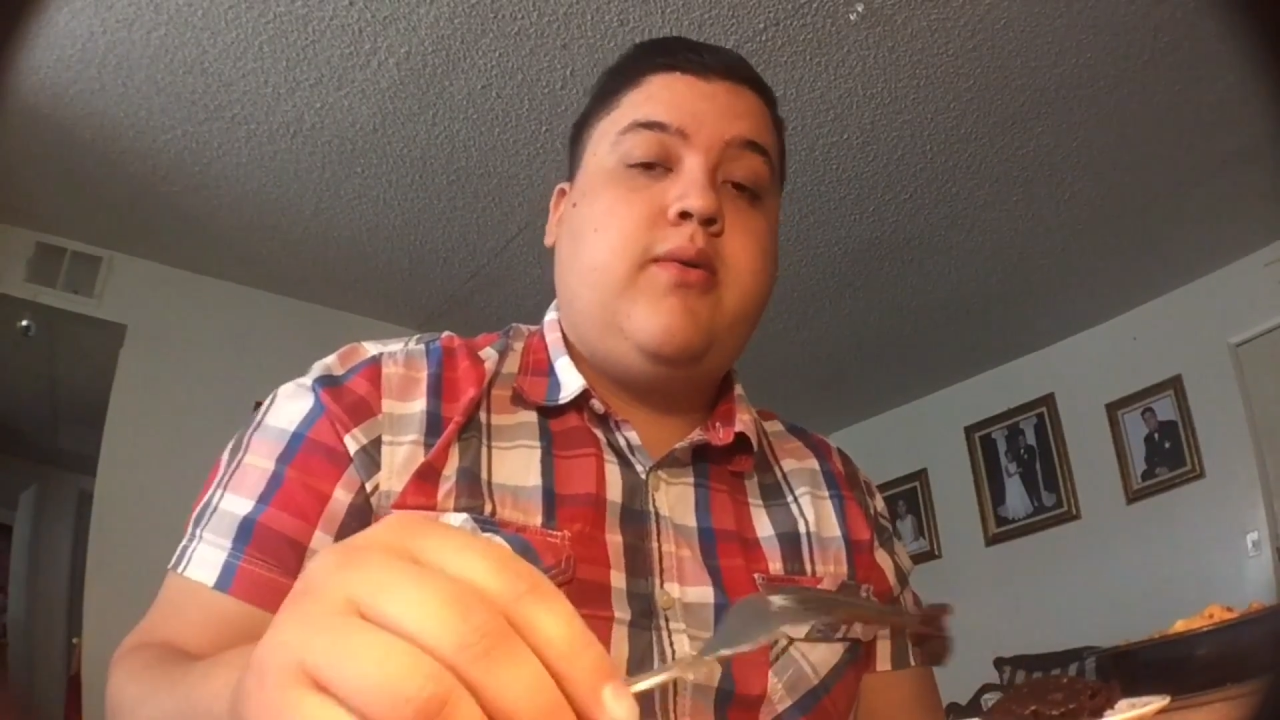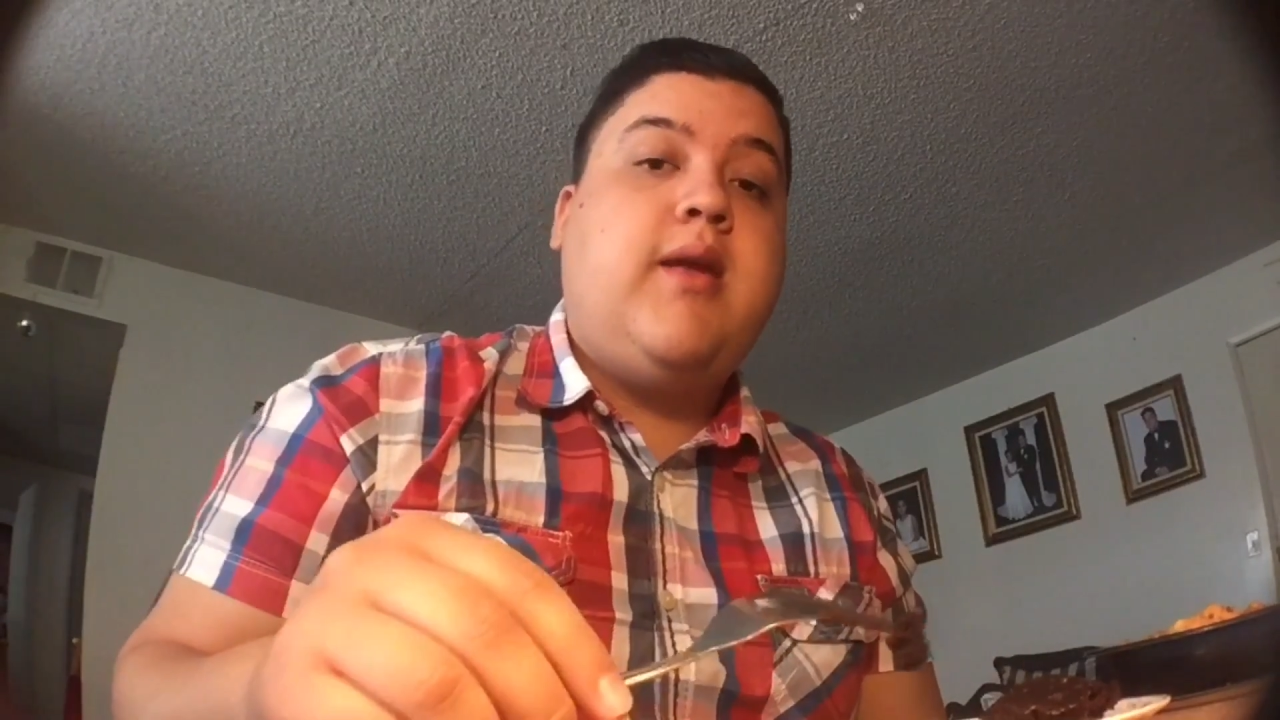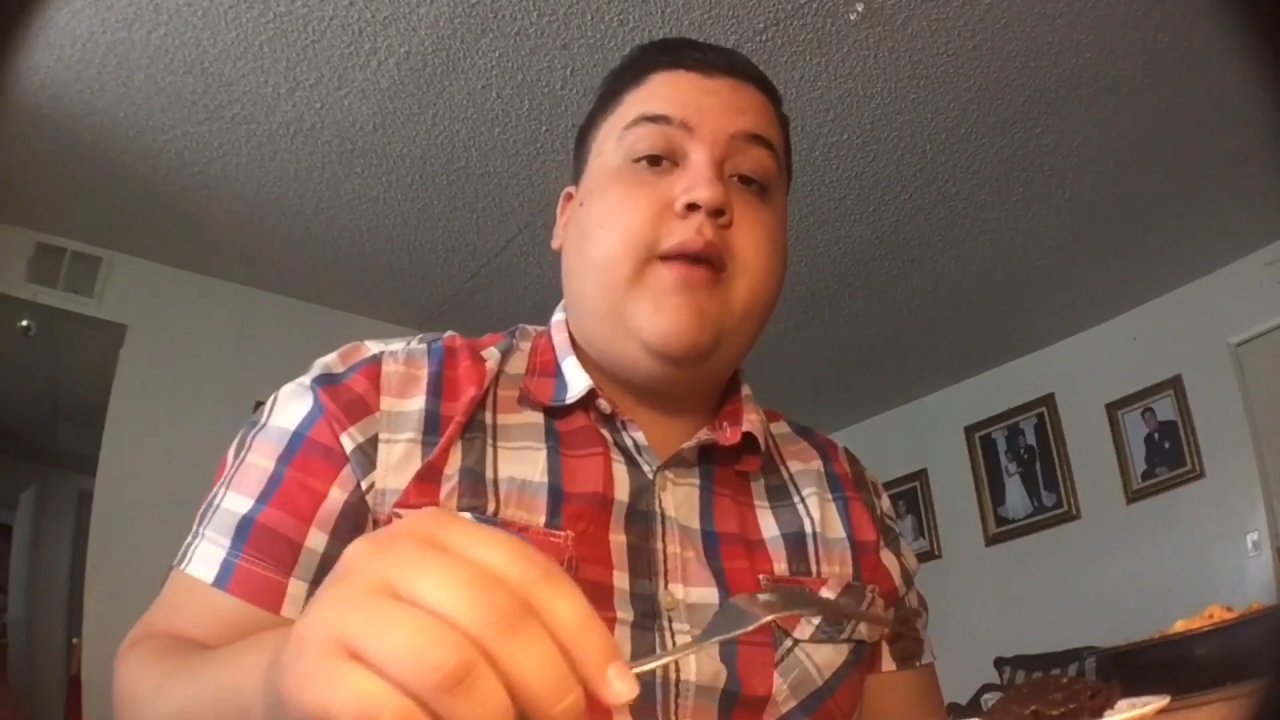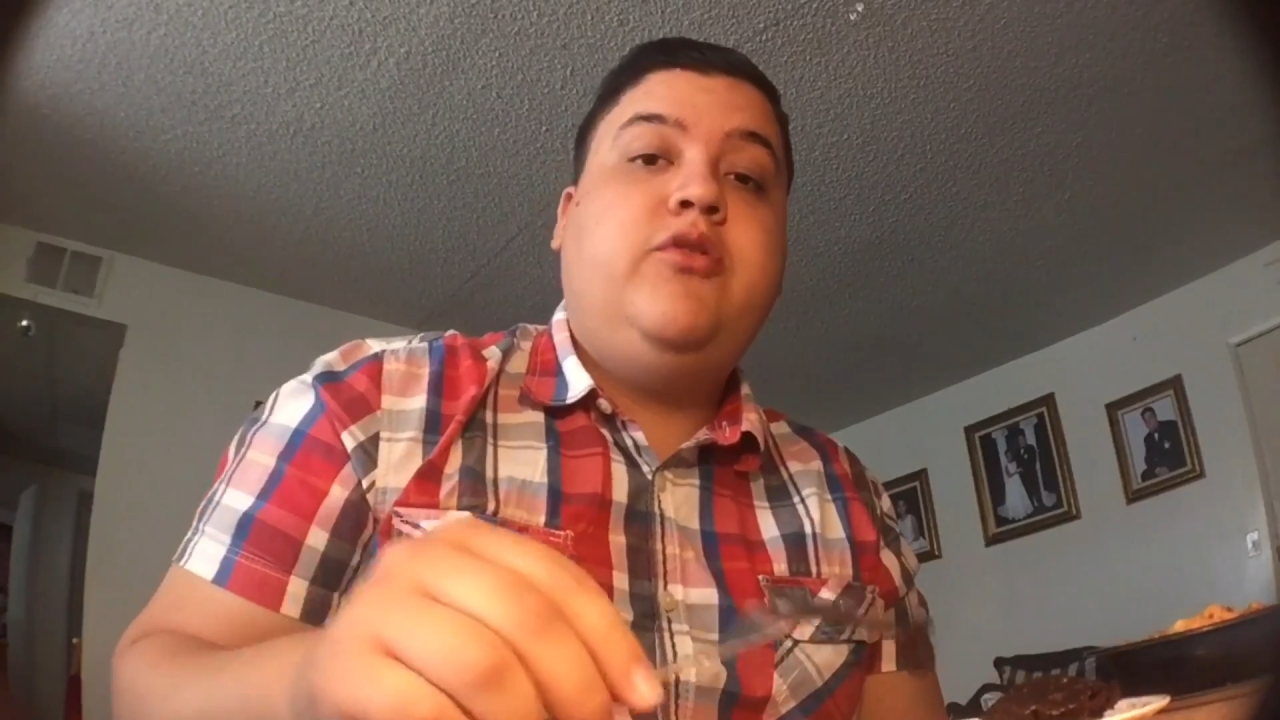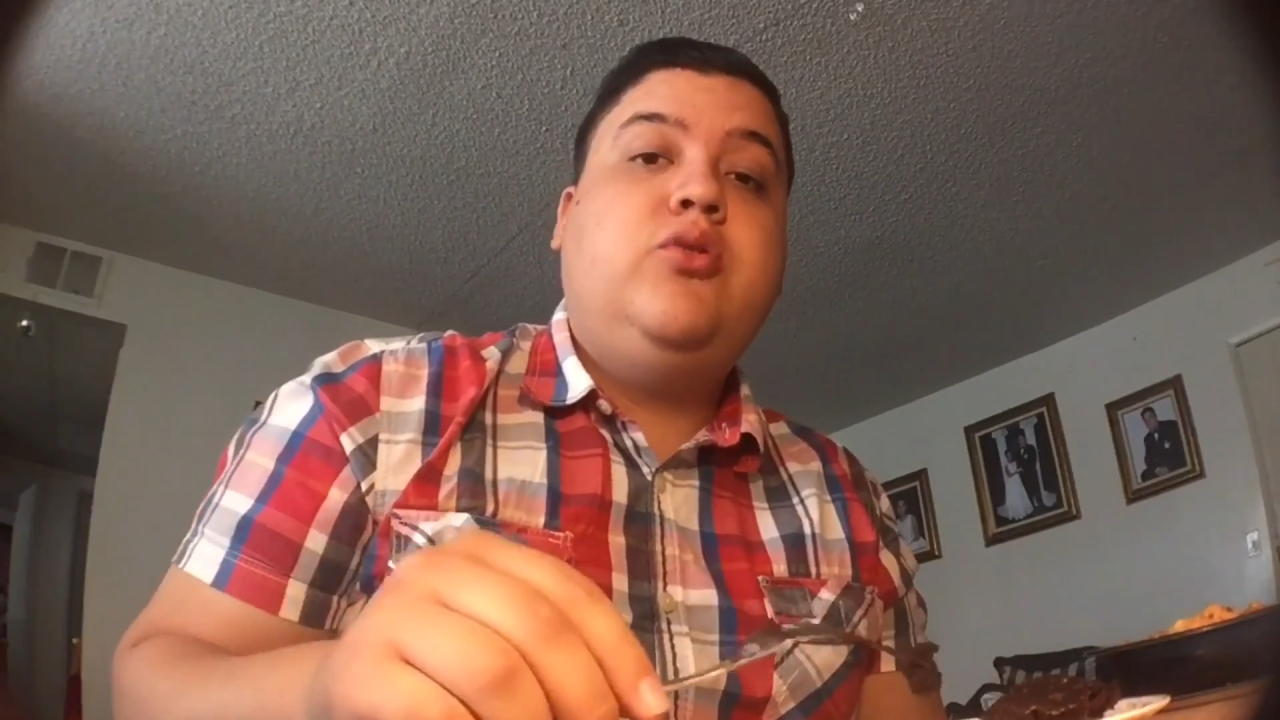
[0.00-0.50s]

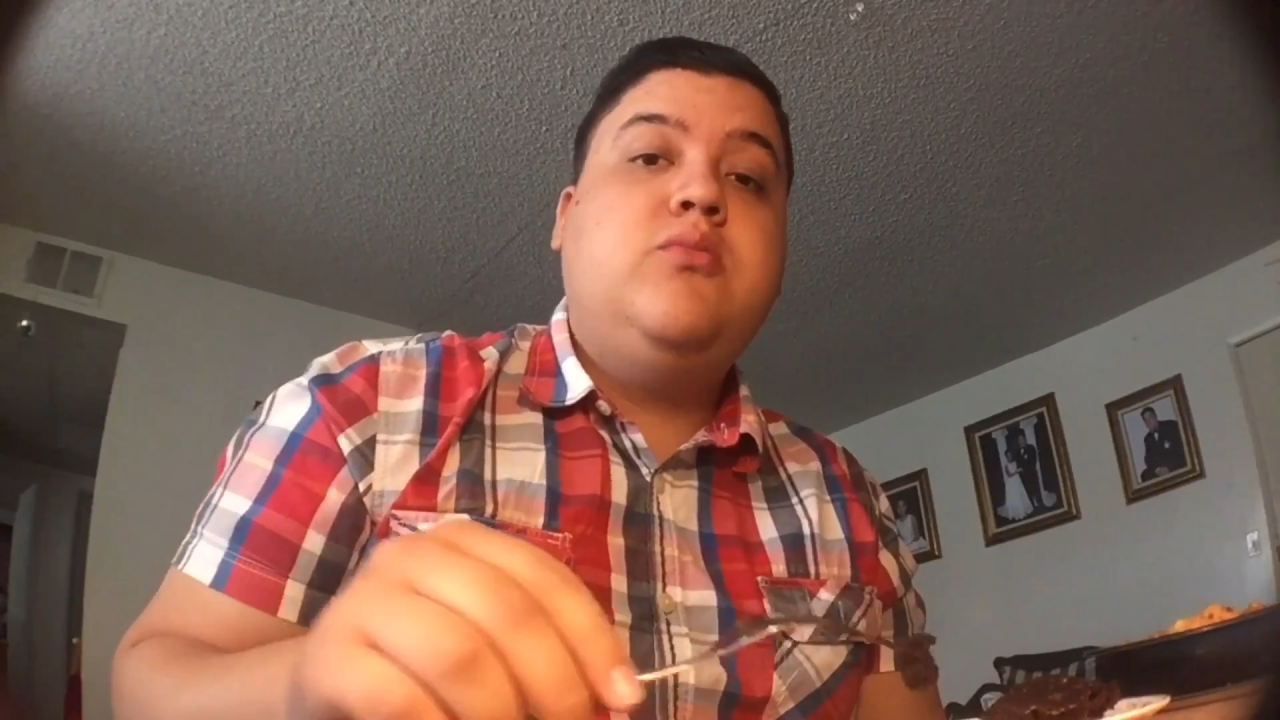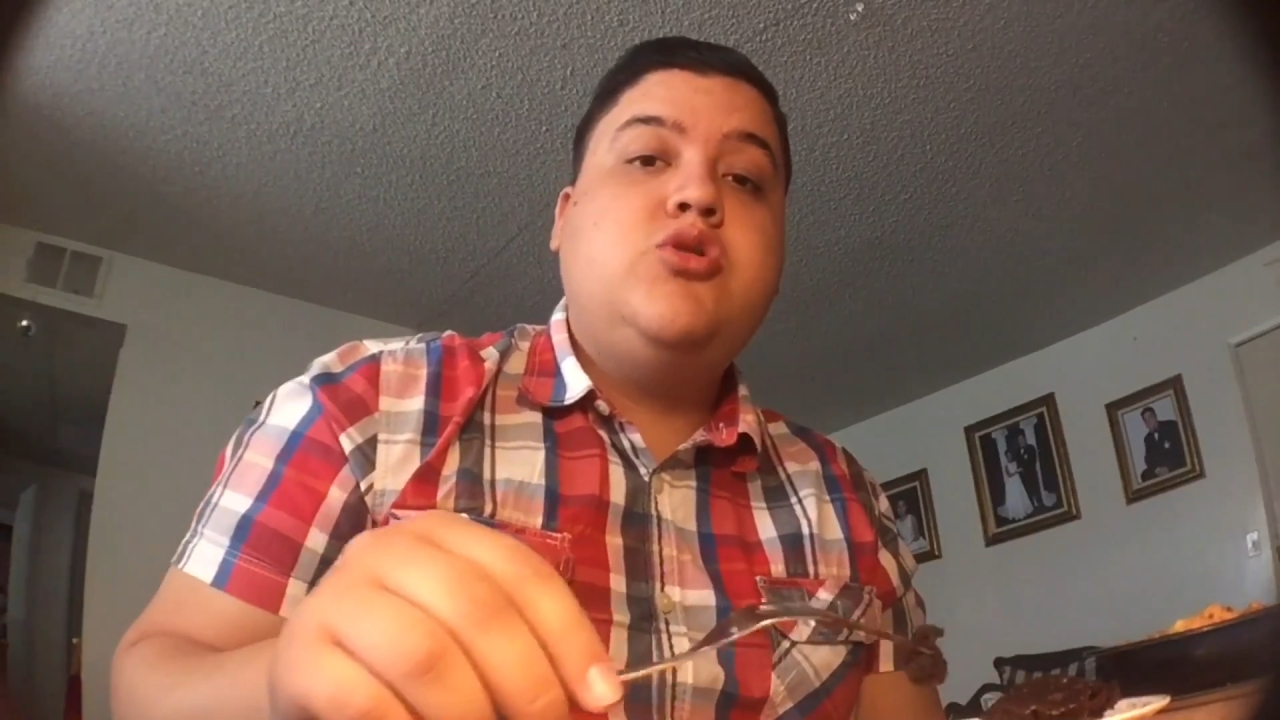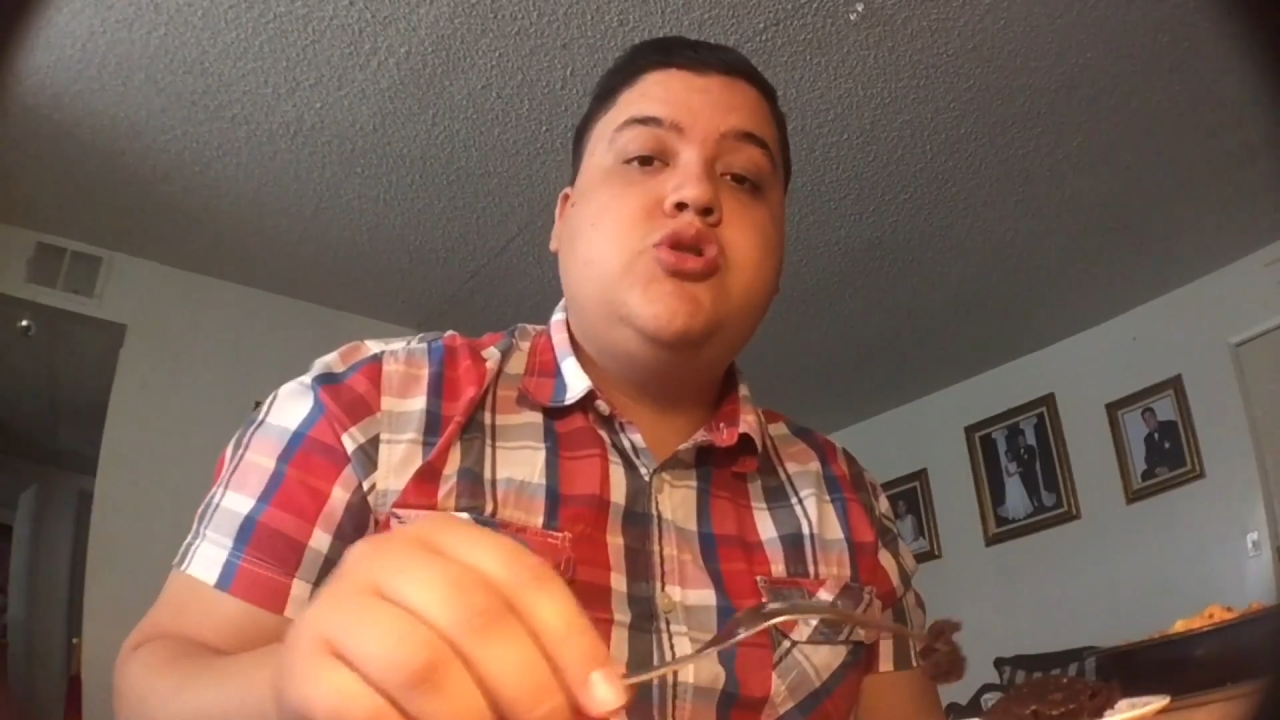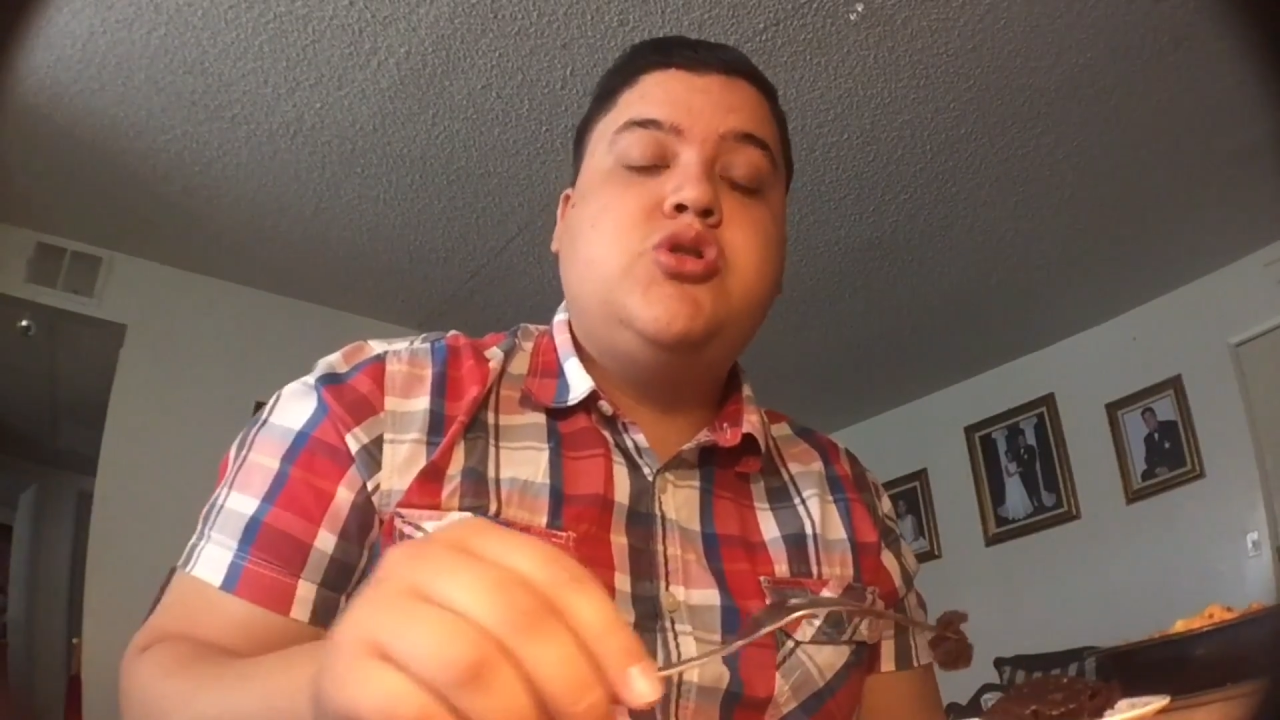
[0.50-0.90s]
they have too much